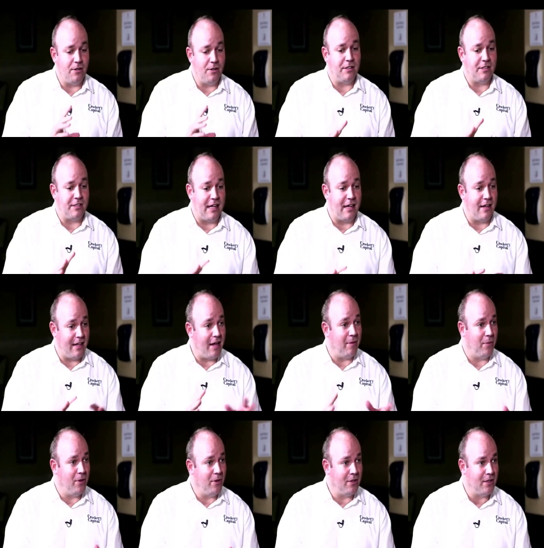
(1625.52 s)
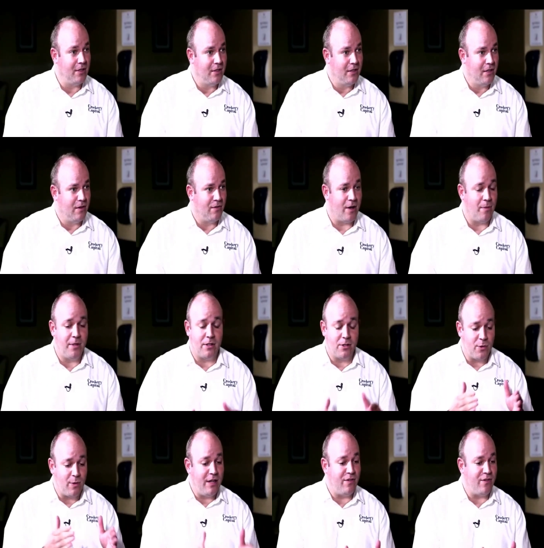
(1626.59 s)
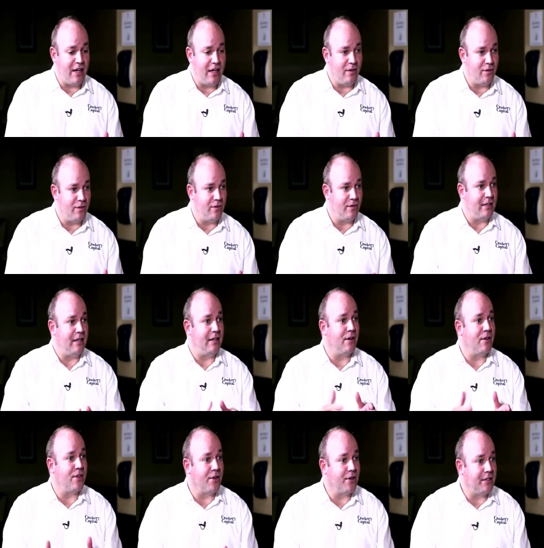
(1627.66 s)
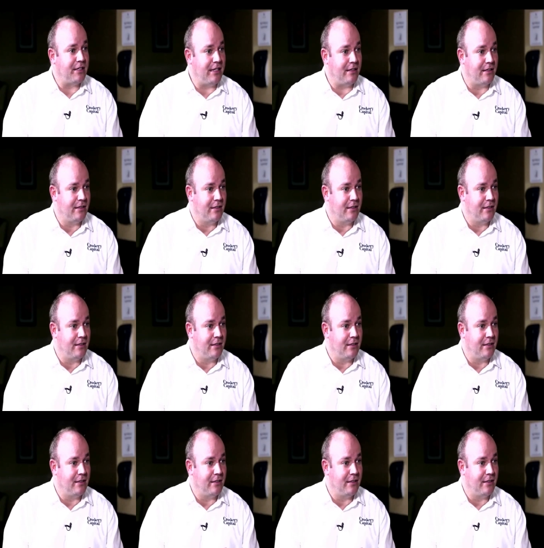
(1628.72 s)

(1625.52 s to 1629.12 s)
understand that book from they're 25, then they're 30,